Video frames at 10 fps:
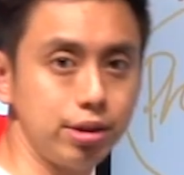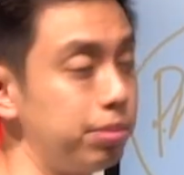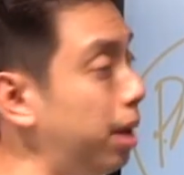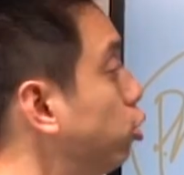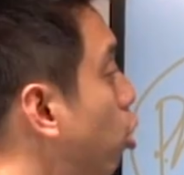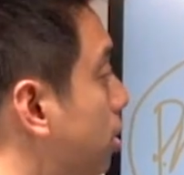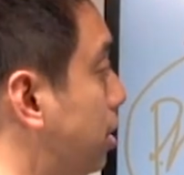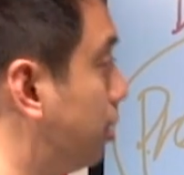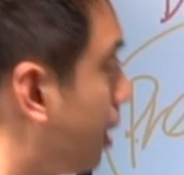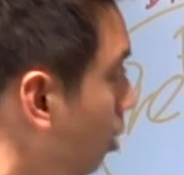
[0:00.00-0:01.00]
sometimes known as
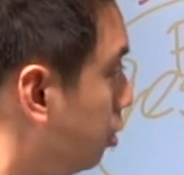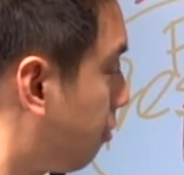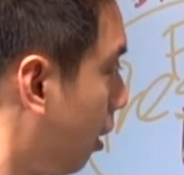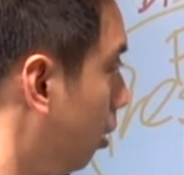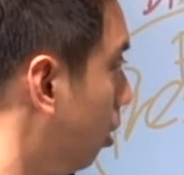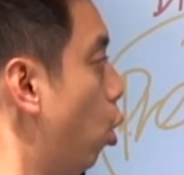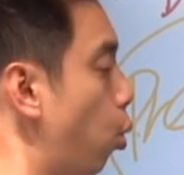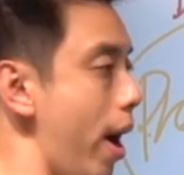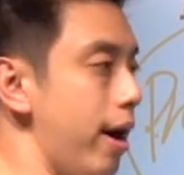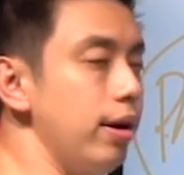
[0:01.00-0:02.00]
a sales funnel,
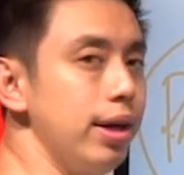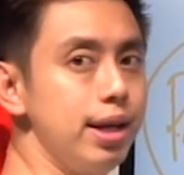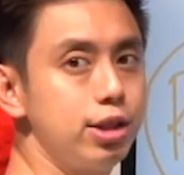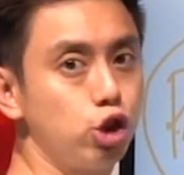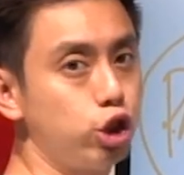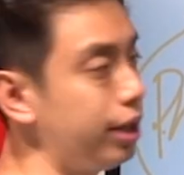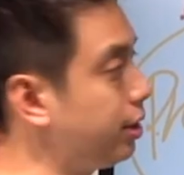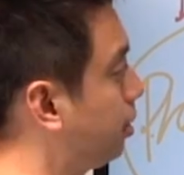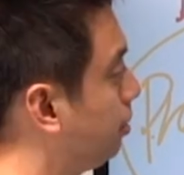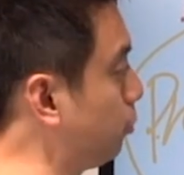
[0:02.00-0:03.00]
where it's
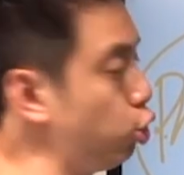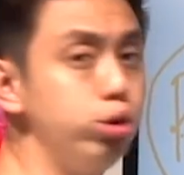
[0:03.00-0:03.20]
just 2